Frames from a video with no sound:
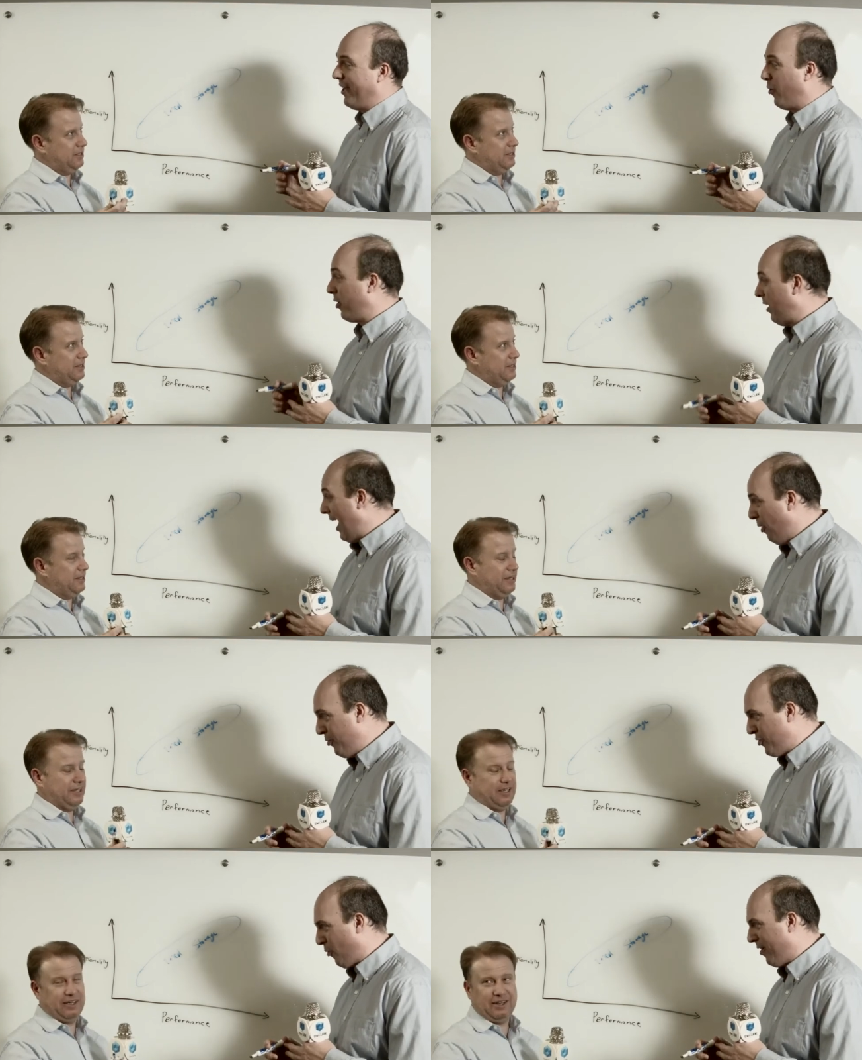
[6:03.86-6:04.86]
Speaker 1: you know,
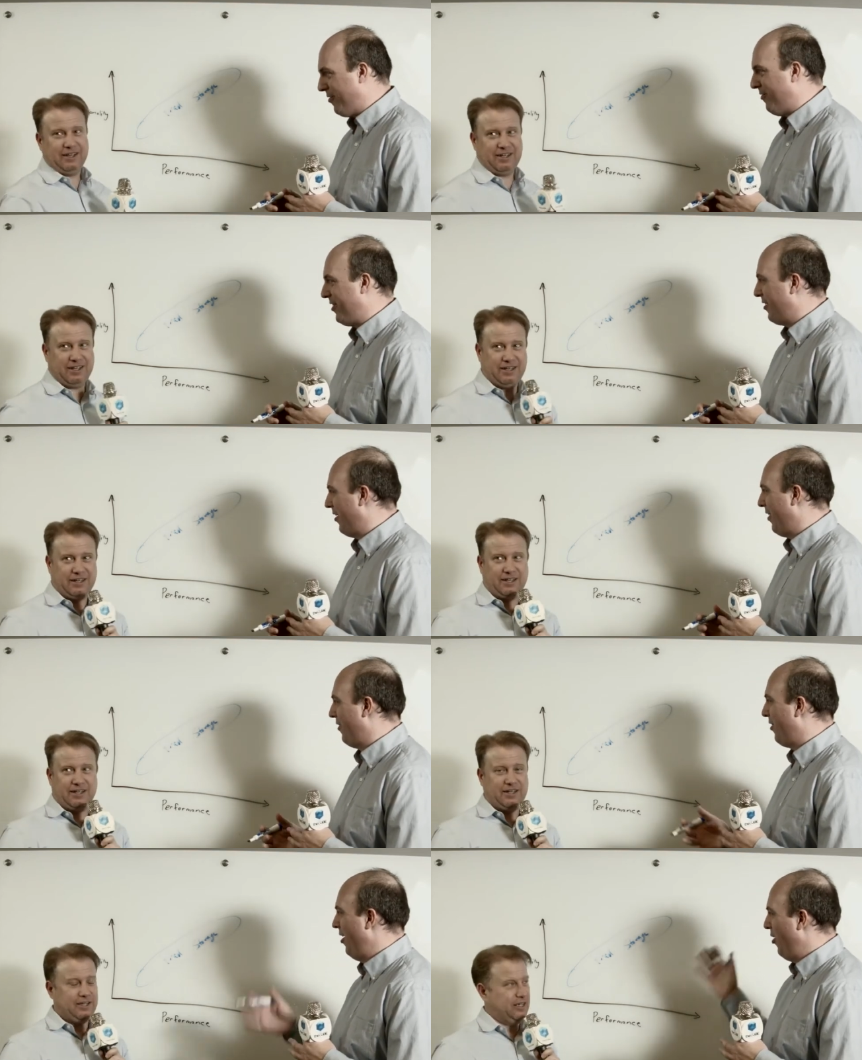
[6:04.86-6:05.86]
cloud storage fit into
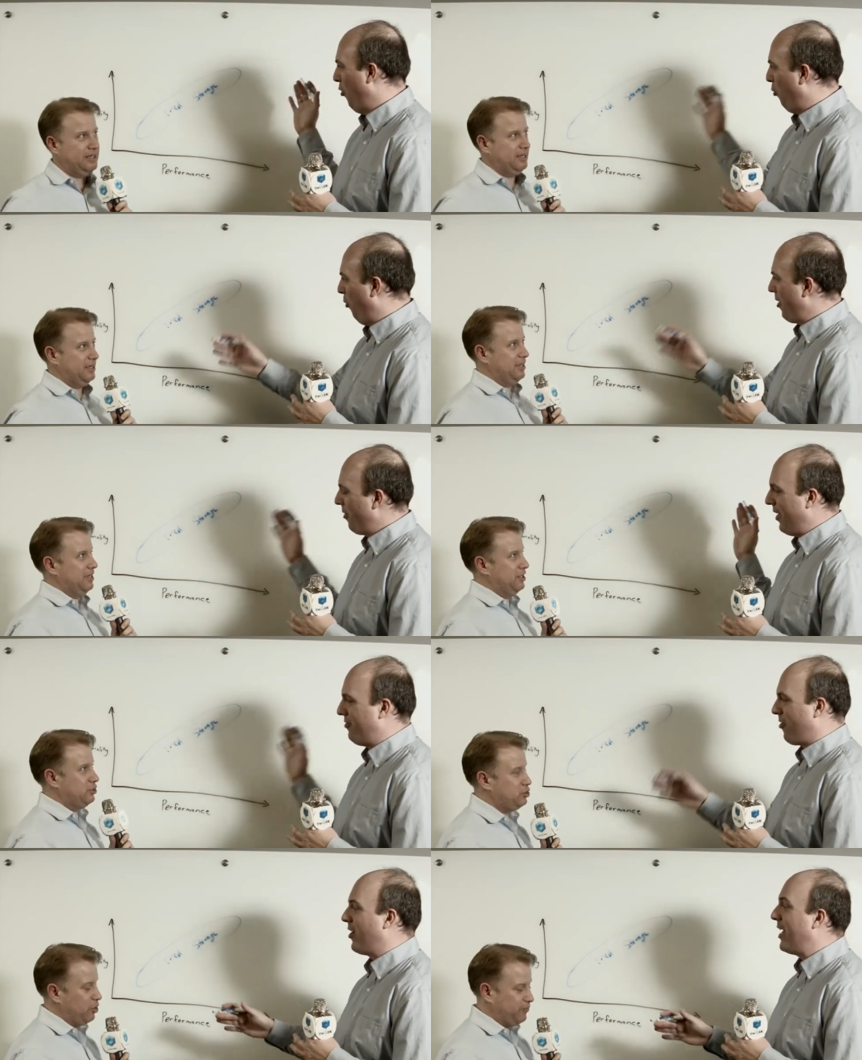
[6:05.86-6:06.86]
this? Where do
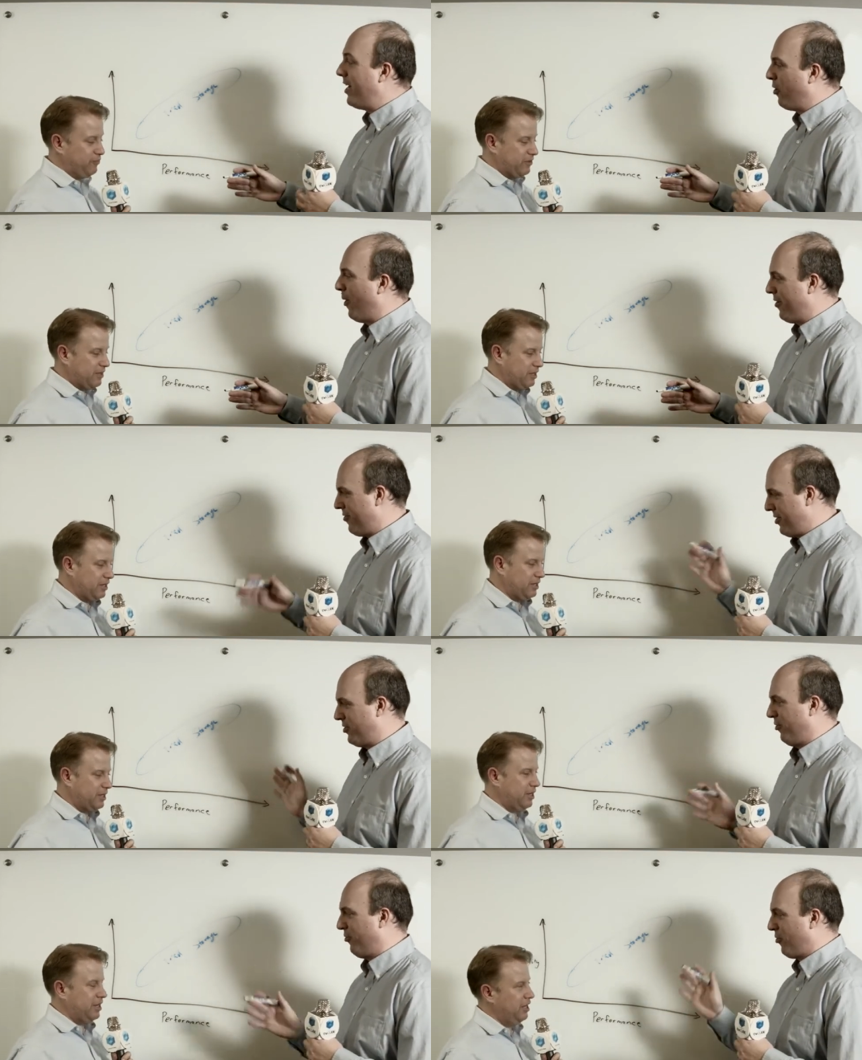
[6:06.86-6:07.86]
they start so, eating away
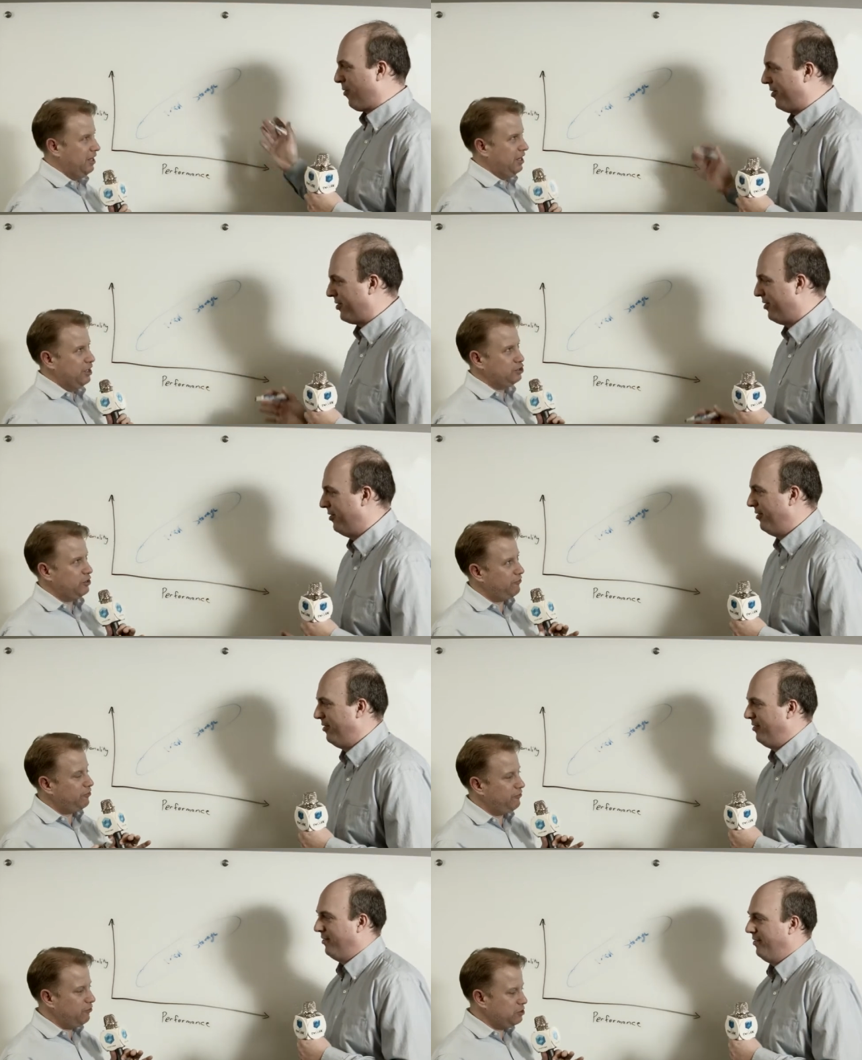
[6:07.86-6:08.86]
traditional storage?
Speaker 2: So
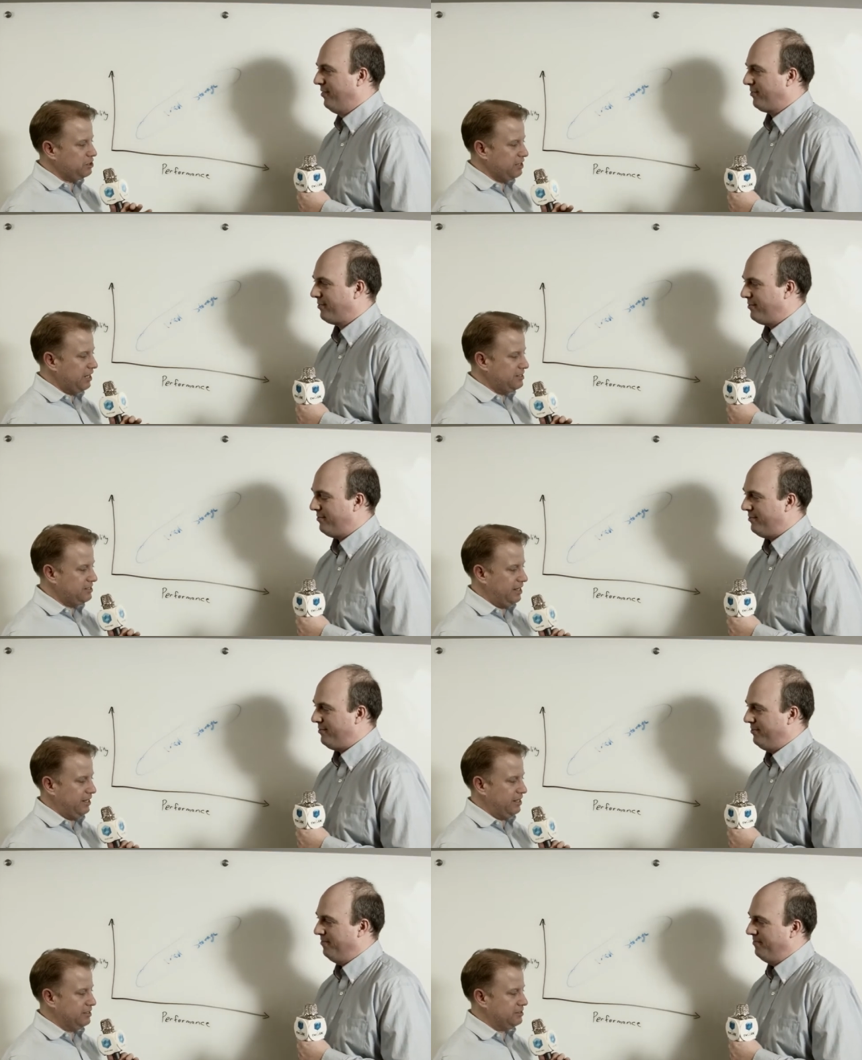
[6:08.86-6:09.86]
the, the first thing that I'd
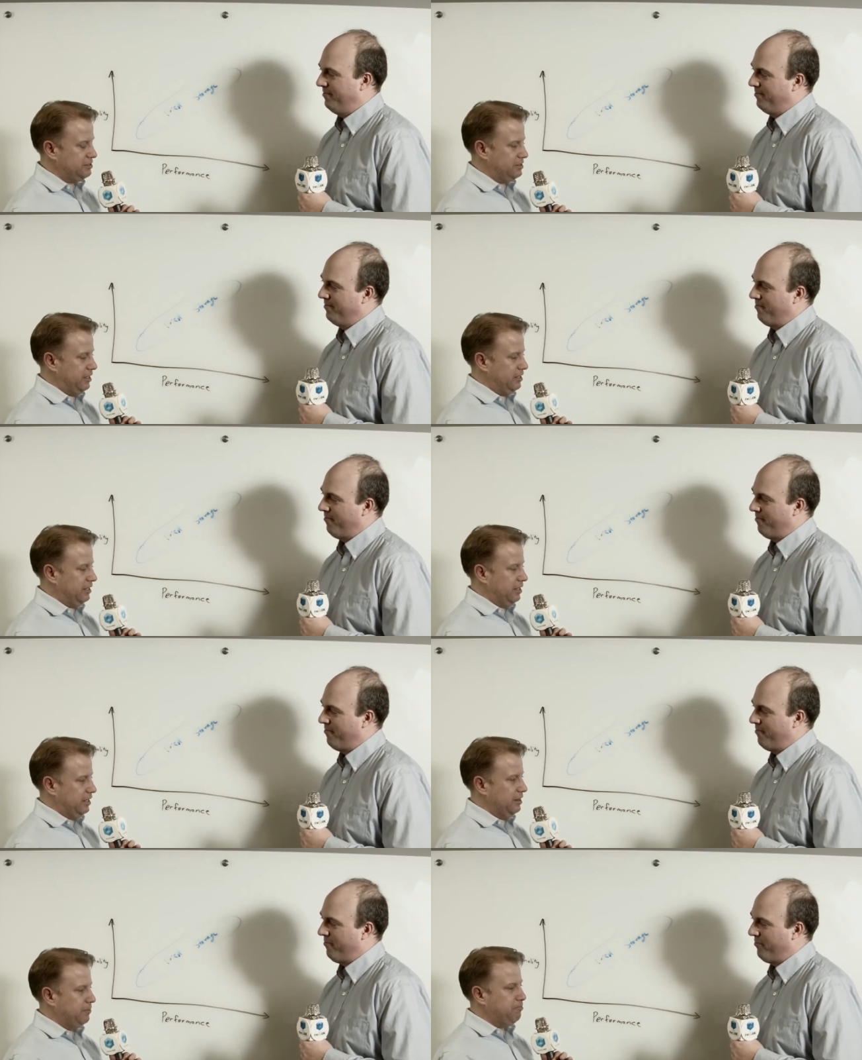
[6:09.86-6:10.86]
say is, is that
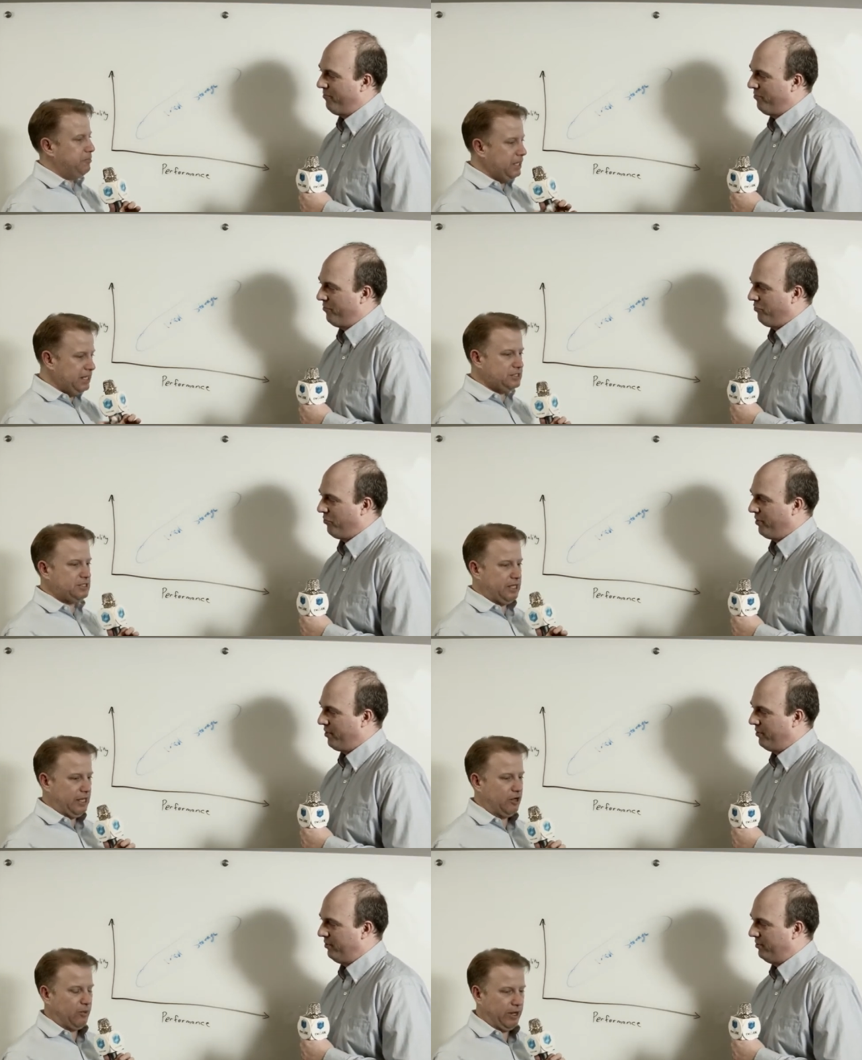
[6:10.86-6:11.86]
the biggest
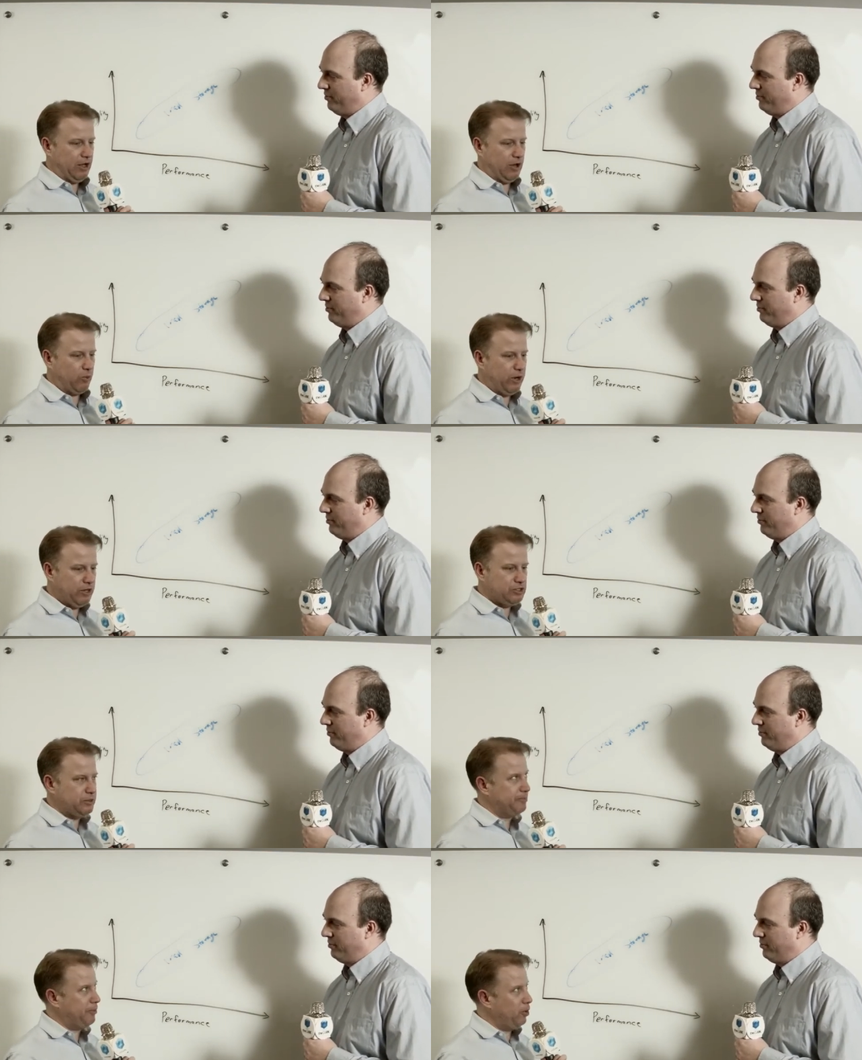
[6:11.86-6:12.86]
thing going on, where is
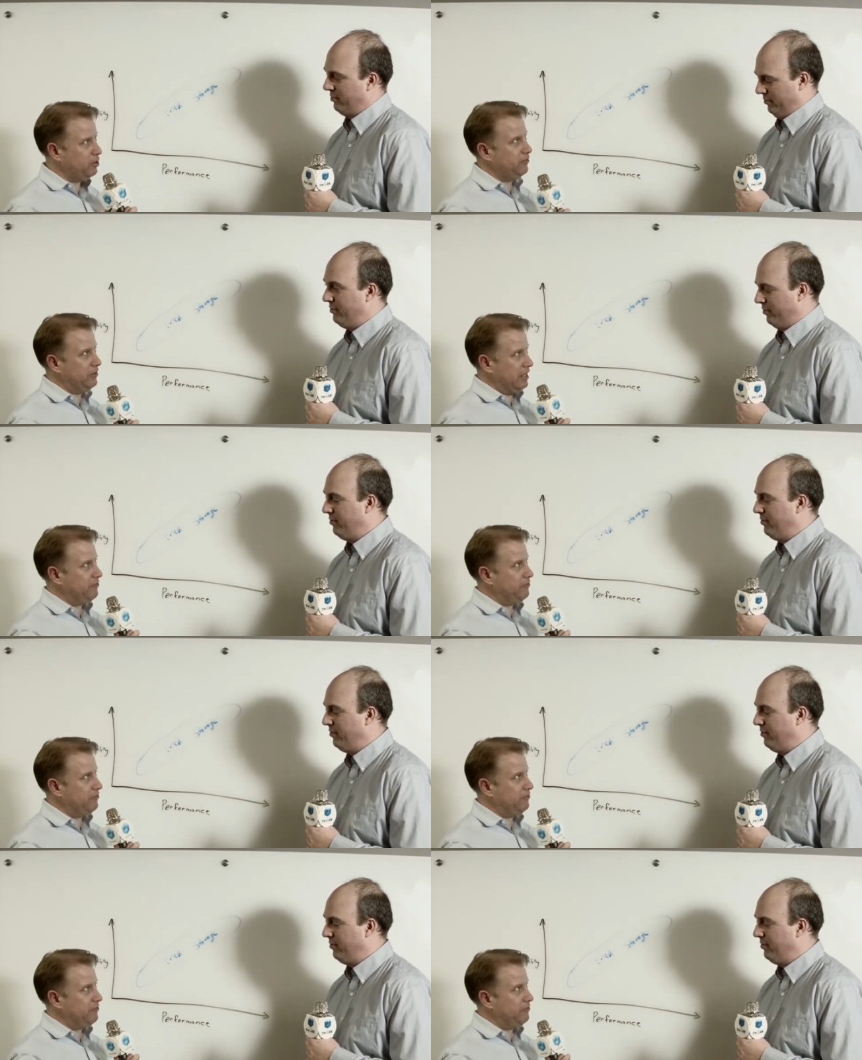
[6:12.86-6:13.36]
the bulk of the